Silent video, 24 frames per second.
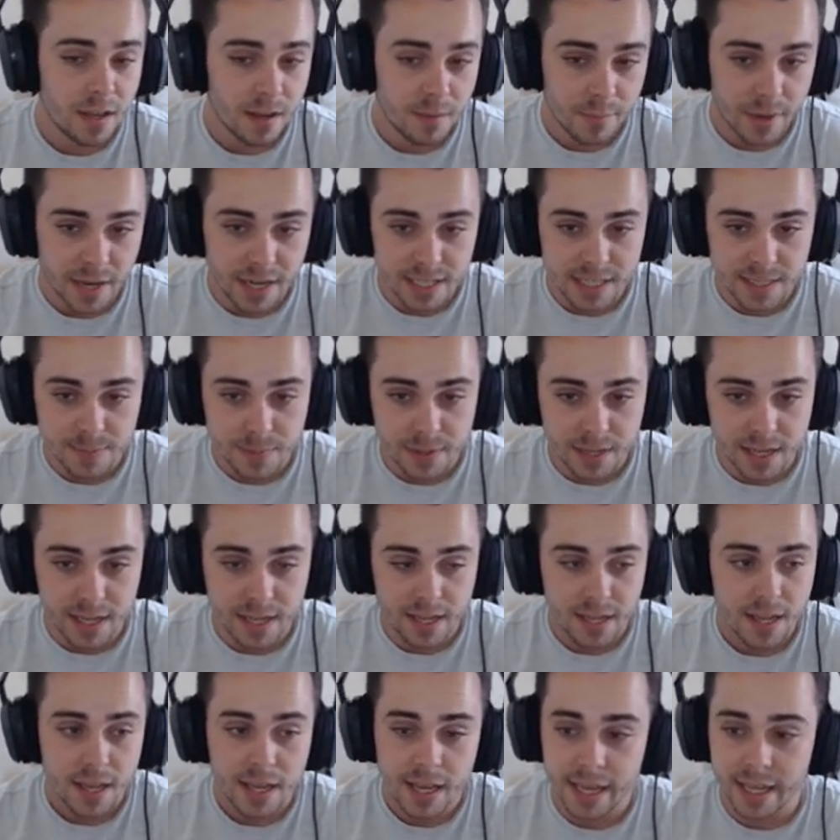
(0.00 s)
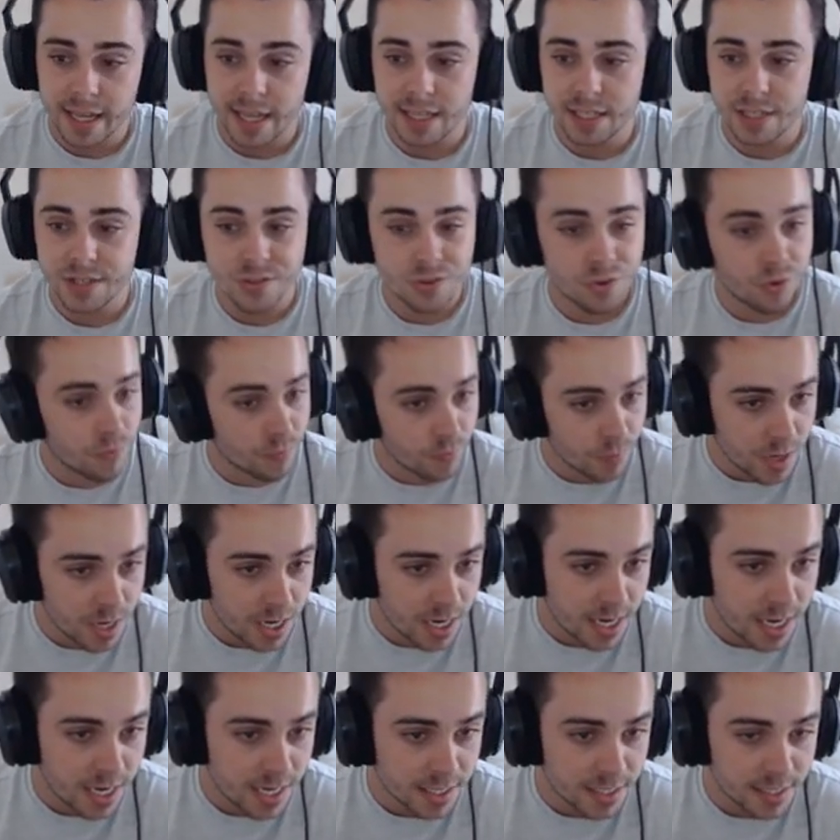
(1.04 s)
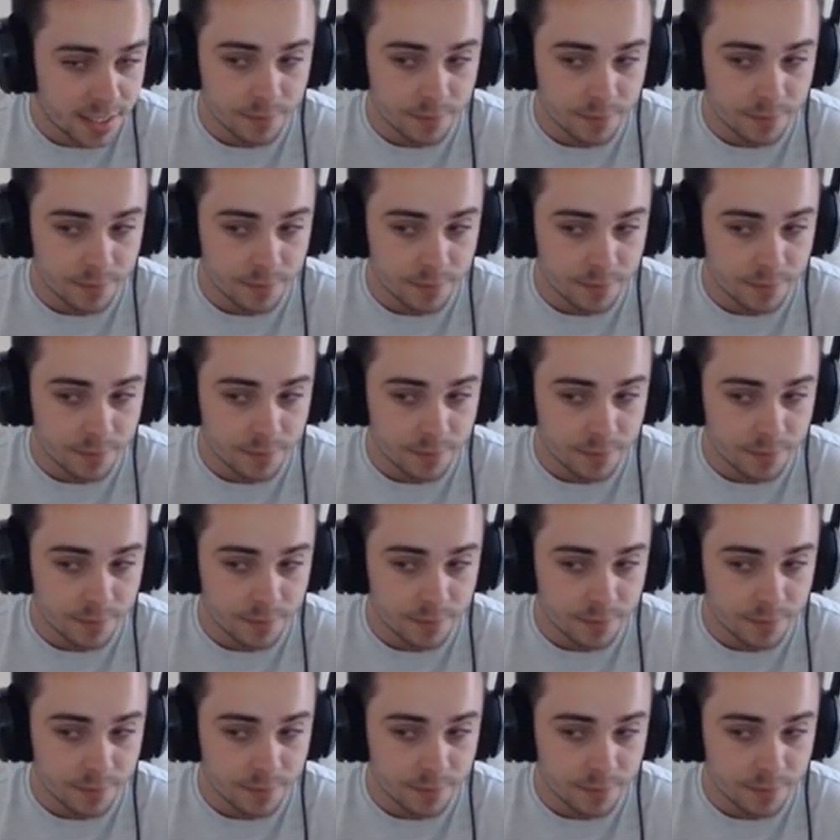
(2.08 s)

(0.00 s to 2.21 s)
Pain Split, it gets Screens,